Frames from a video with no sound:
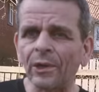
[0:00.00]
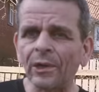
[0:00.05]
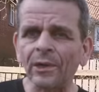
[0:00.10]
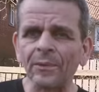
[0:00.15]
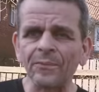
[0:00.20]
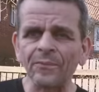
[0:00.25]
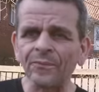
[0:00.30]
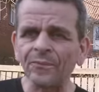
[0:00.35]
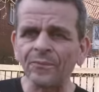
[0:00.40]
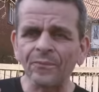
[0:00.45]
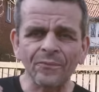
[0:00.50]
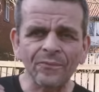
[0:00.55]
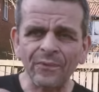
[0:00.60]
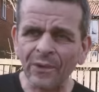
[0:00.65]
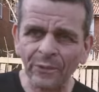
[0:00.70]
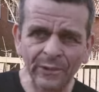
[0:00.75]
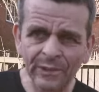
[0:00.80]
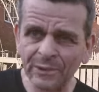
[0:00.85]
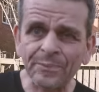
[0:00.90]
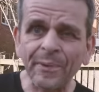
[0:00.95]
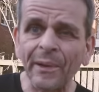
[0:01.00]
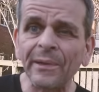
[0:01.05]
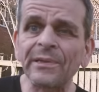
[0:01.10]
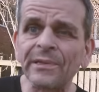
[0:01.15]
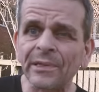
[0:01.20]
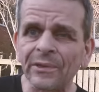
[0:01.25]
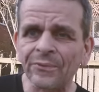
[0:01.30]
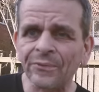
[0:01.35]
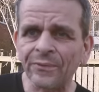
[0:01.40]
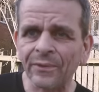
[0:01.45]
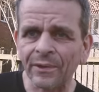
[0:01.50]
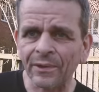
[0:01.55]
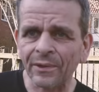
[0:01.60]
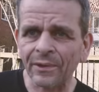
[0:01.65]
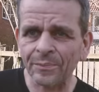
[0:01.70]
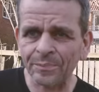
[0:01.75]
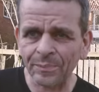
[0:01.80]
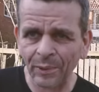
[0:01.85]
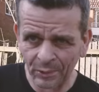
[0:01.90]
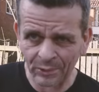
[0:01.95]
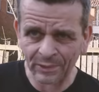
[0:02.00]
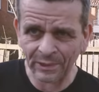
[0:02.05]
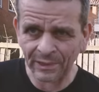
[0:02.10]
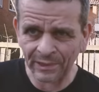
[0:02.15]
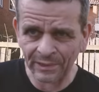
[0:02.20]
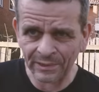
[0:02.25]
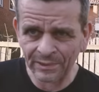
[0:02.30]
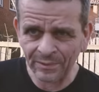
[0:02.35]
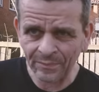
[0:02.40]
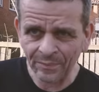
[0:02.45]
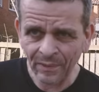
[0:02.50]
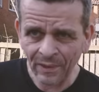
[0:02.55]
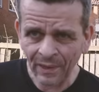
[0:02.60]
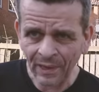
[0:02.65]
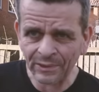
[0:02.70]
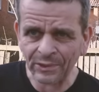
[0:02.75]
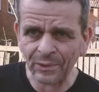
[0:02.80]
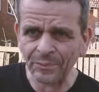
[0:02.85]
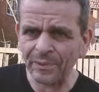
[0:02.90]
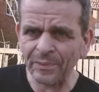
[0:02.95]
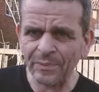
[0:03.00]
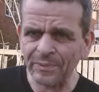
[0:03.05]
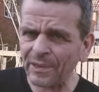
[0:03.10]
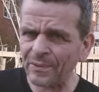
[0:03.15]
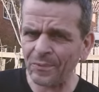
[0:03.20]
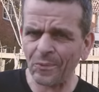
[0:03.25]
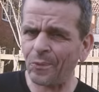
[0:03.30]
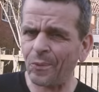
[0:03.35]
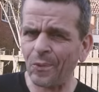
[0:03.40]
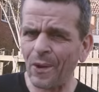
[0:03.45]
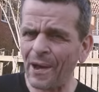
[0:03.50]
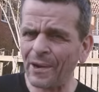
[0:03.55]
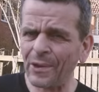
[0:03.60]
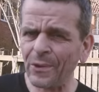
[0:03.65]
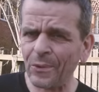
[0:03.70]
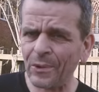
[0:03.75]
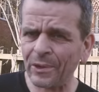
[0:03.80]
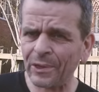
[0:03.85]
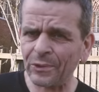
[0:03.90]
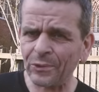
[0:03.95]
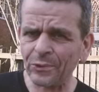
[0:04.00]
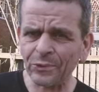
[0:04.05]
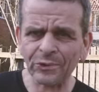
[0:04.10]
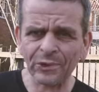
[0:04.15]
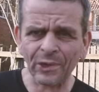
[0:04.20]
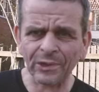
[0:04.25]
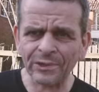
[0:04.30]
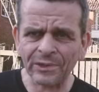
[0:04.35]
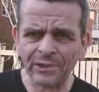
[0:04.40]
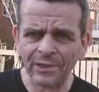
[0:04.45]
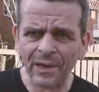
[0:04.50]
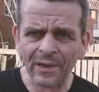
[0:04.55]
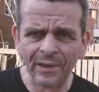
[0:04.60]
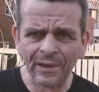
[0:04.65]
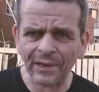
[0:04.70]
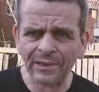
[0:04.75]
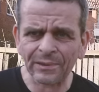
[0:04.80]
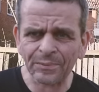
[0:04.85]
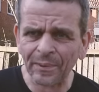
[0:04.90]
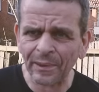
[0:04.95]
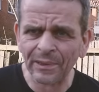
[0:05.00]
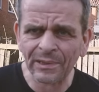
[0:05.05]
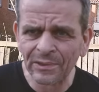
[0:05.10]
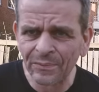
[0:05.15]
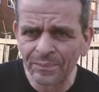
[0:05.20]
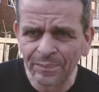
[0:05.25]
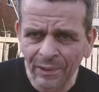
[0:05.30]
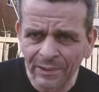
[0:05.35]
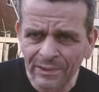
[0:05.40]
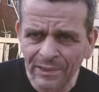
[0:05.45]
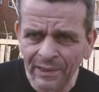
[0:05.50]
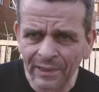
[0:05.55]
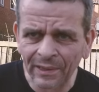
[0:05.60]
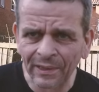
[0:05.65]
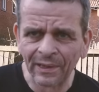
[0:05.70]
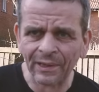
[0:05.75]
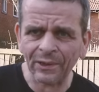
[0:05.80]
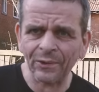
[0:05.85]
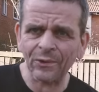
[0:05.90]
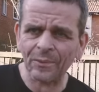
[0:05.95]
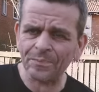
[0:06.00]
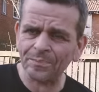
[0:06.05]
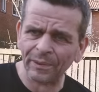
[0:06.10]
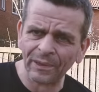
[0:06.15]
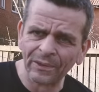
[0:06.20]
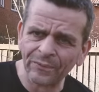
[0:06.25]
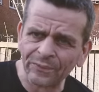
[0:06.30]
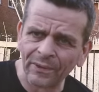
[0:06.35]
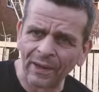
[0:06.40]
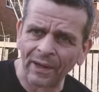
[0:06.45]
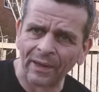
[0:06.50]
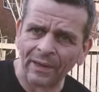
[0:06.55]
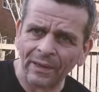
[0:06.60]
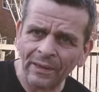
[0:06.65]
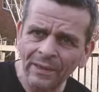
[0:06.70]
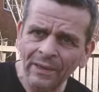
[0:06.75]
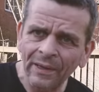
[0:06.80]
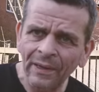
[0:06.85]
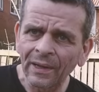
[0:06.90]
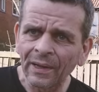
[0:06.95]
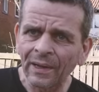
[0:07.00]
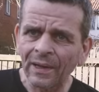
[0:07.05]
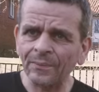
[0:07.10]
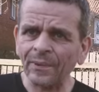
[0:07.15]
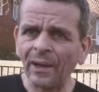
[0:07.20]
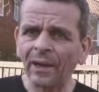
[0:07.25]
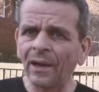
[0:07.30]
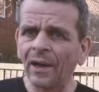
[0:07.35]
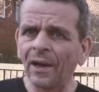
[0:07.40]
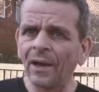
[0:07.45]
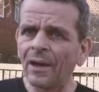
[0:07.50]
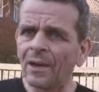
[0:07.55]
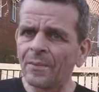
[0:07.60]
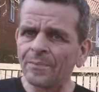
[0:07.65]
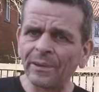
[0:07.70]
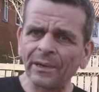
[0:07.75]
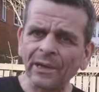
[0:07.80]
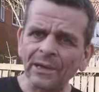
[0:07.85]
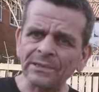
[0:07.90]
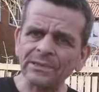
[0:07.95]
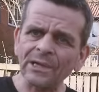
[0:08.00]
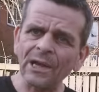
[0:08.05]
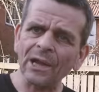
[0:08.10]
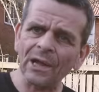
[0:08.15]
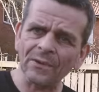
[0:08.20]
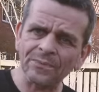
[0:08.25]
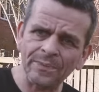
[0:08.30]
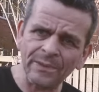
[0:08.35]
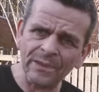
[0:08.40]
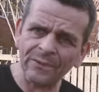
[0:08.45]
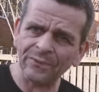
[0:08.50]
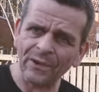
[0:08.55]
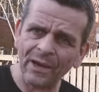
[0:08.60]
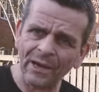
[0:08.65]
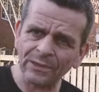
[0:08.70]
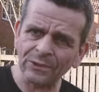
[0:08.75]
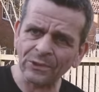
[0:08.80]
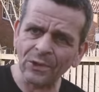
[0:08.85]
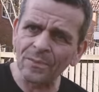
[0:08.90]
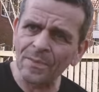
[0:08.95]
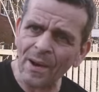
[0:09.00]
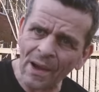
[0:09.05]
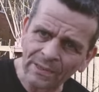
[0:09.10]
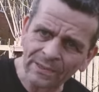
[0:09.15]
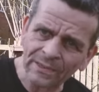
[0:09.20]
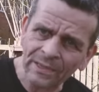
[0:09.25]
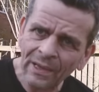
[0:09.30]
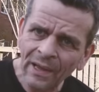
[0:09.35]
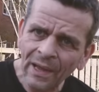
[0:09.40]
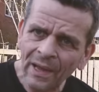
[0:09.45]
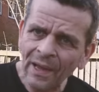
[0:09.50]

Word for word: um, very expensive uh, porcelains. And some people say, why do you want to use such an expensive porcelain in your pit fire? I'm like, because I love pit fire so much